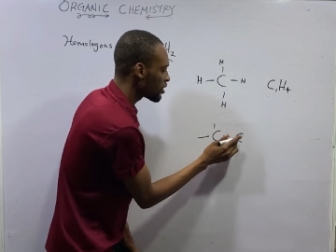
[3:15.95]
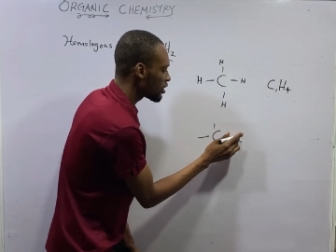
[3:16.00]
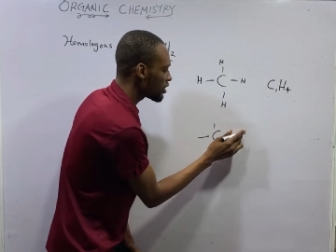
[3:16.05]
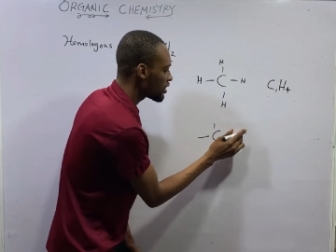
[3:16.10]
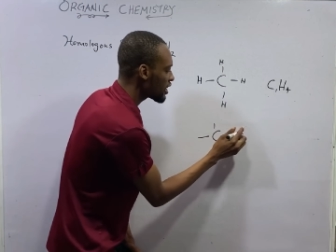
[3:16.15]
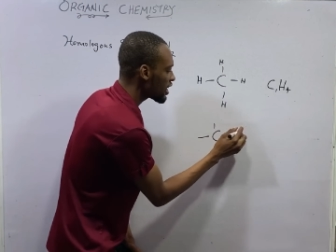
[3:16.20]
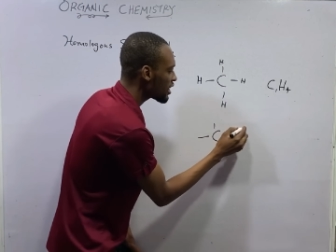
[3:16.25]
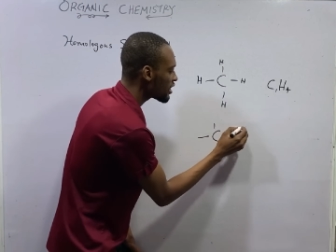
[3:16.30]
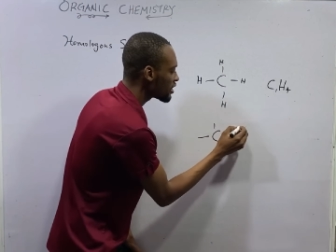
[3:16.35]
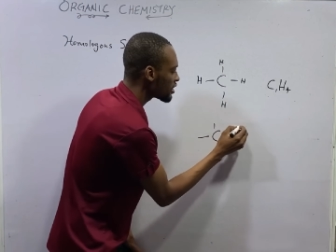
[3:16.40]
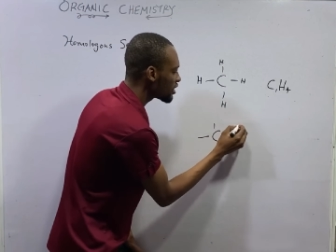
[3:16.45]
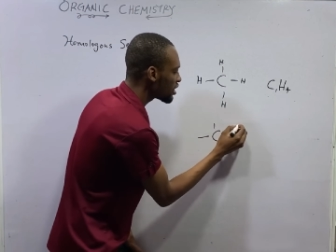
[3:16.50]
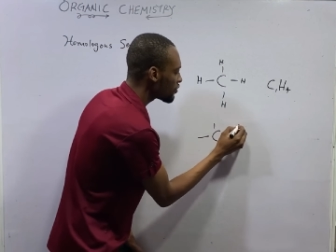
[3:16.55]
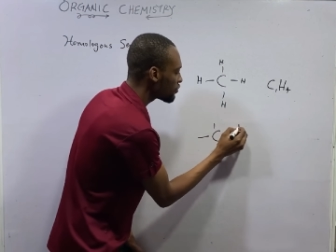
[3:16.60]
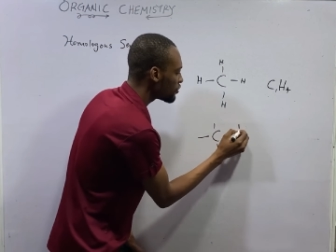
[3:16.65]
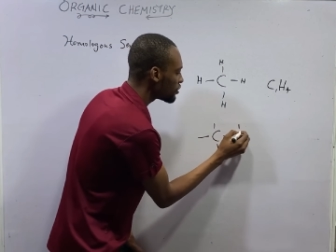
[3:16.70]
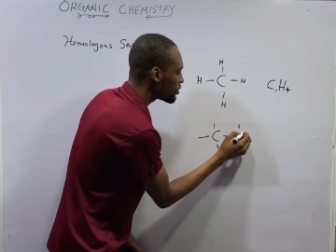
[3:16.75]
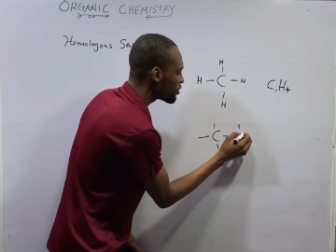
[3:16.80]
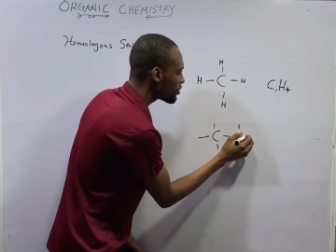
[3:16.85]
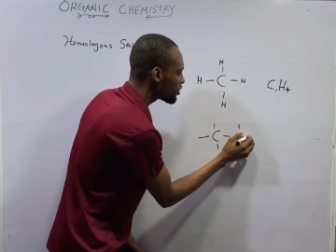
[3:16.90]
Here is
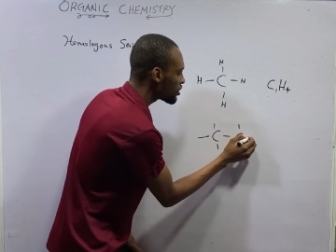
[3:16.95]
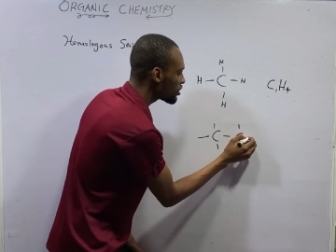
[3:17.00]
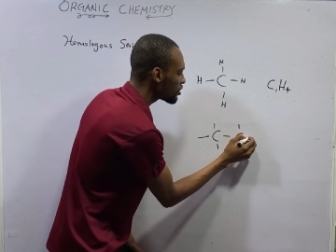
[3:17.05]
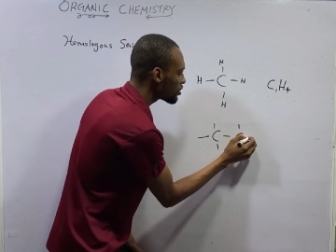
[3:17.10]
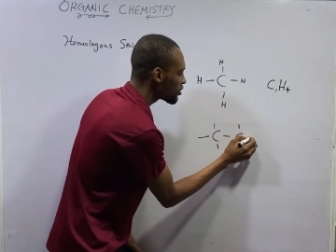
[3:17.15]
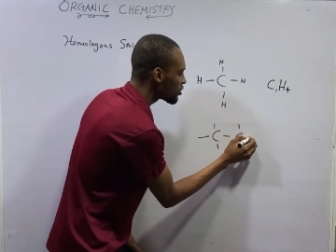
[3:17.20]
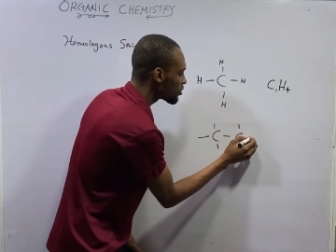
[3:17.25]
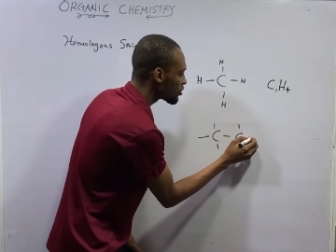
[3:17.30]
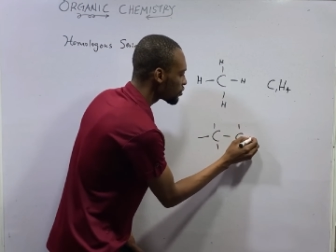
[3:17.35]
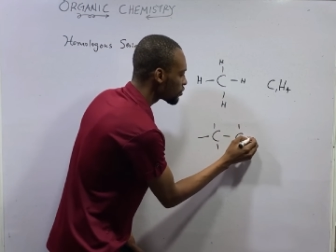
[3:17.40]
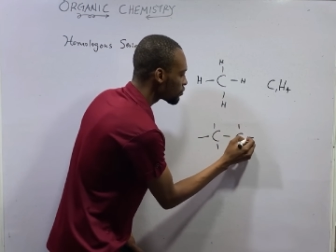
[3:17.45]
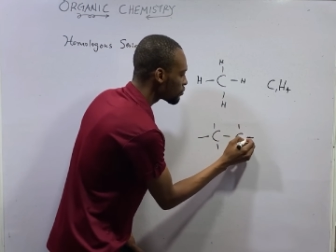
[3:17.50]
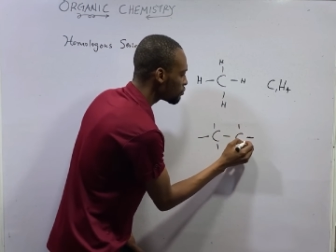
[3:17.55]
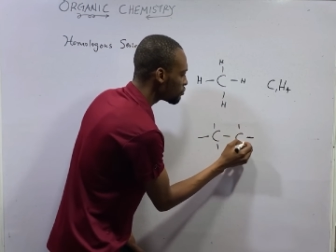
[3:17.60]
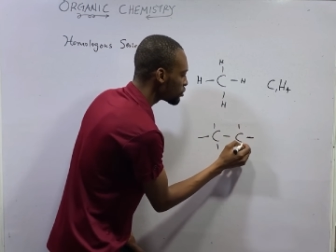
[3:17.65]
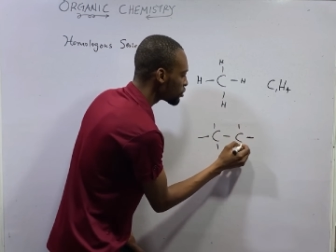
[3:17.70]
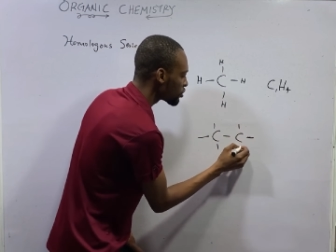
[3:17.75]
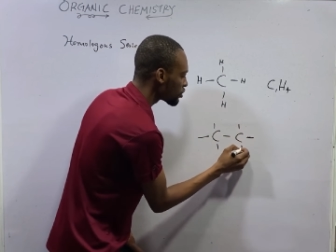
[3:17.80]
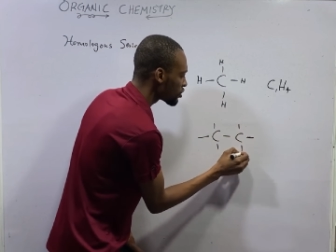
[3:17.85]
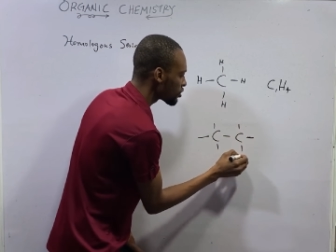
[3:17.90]
left with three
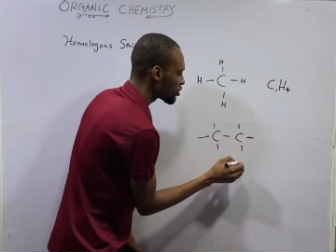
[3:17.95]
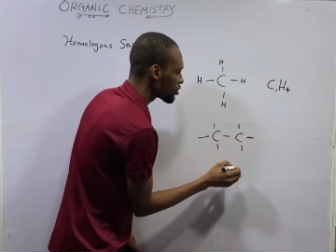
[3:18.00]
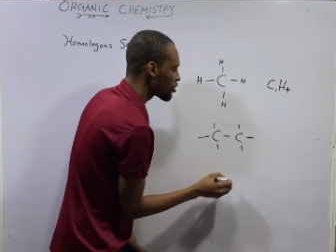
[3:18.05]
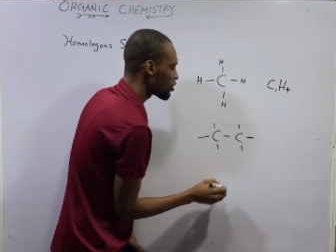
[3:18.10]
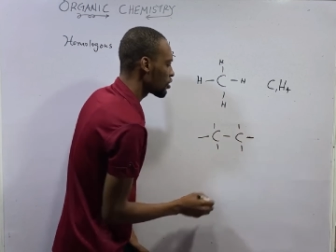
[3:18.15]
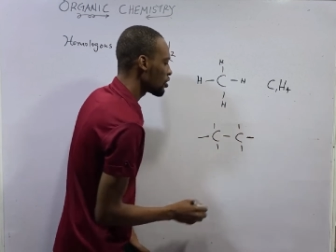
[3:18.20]
bonds.